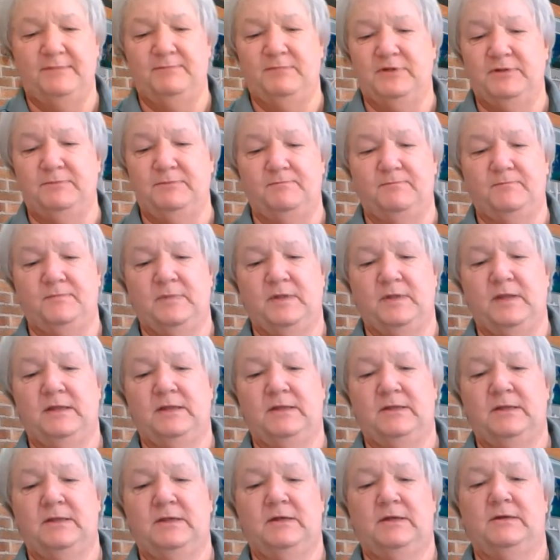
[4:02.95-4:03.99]
but
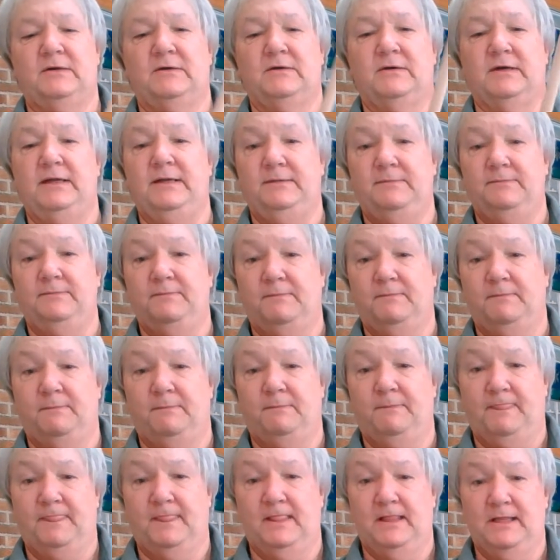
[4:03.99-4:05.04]
all right.
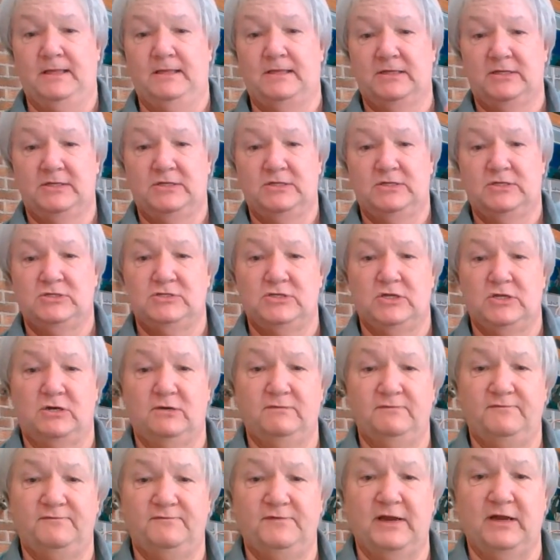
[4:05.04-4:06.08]
So
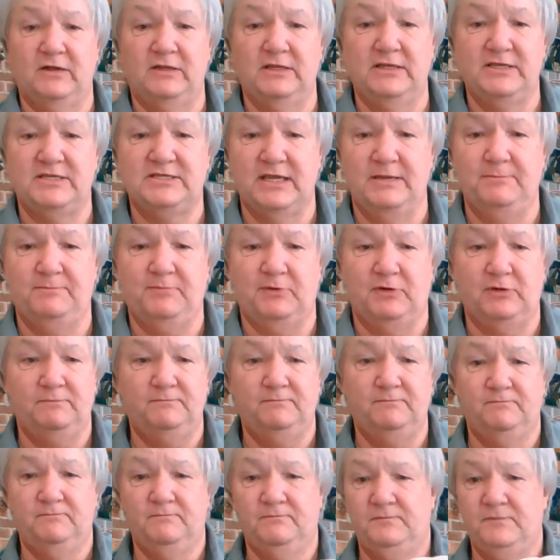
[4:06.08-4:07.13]
fairly simple,
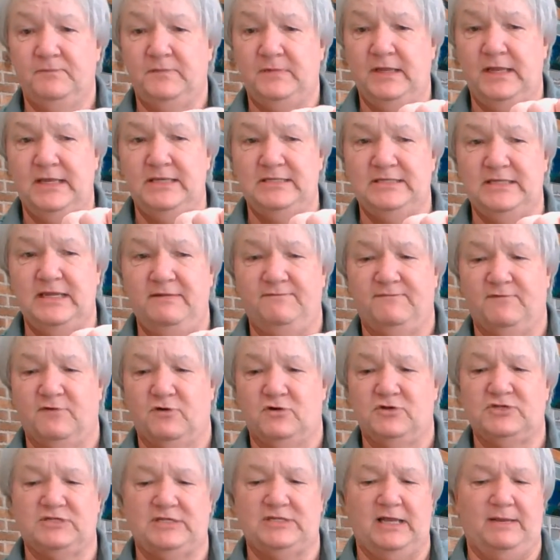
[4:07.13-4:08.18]
easy,
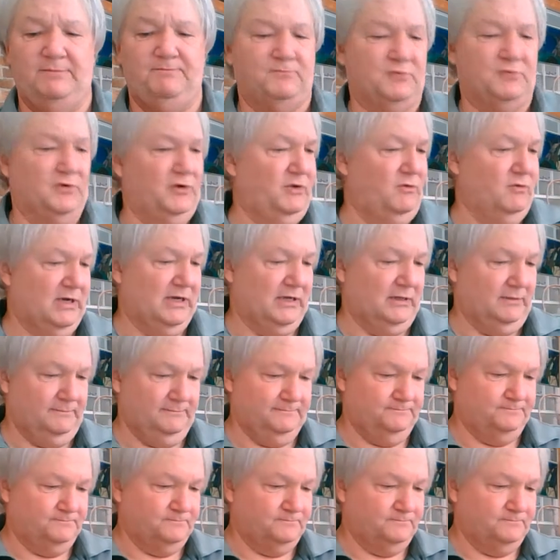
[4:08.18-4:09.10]
first step pretty well.